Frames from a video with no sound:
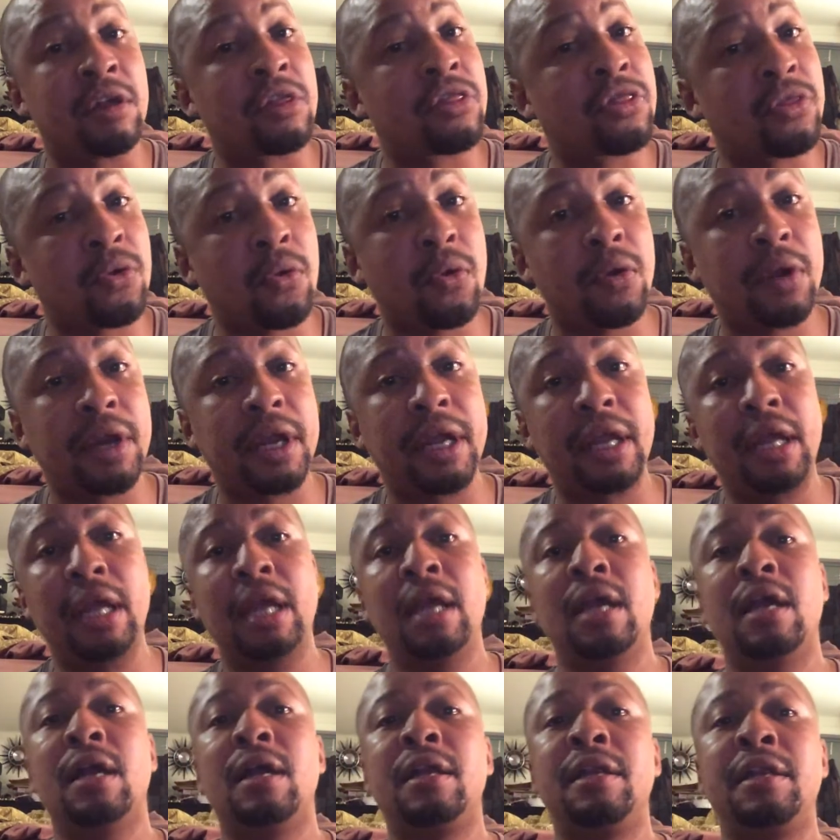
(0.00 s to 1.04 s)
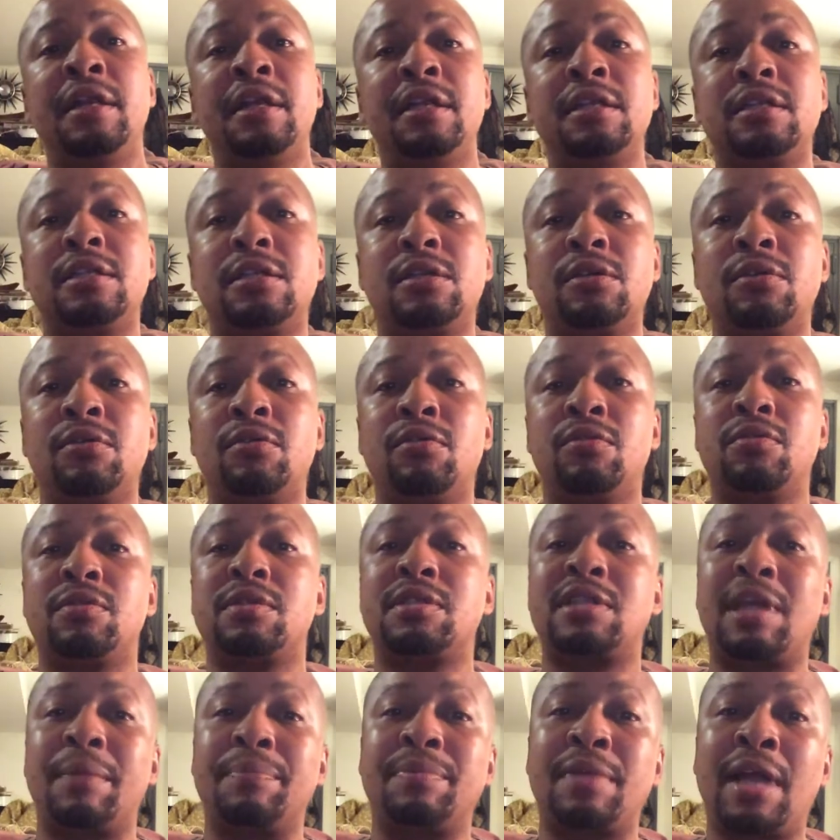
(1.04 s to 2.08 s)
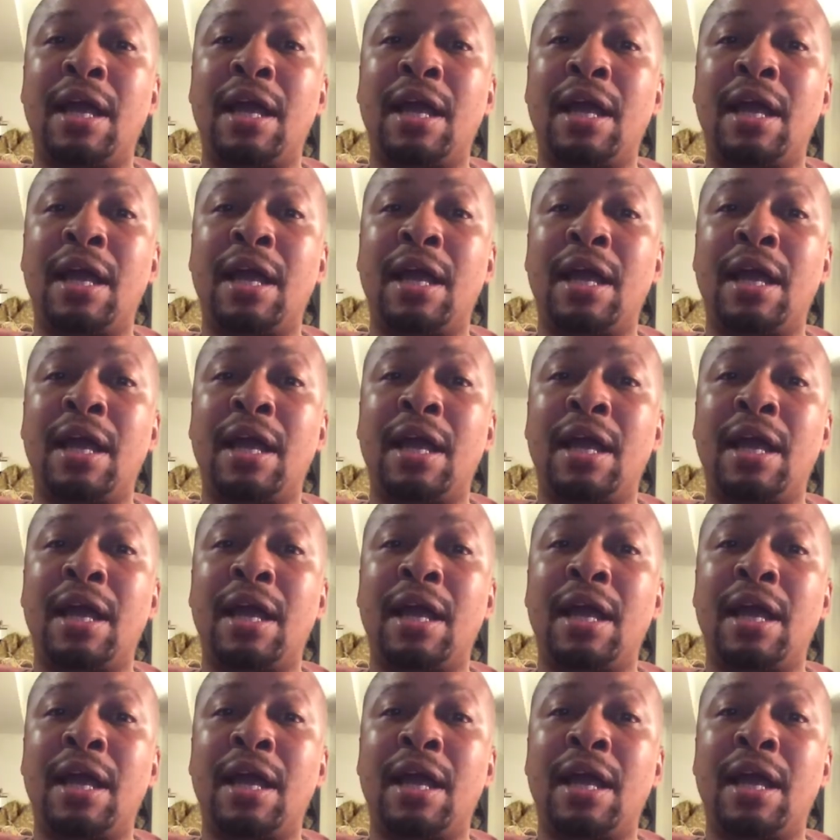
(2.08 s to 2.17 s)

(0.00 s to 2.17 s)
authority need to step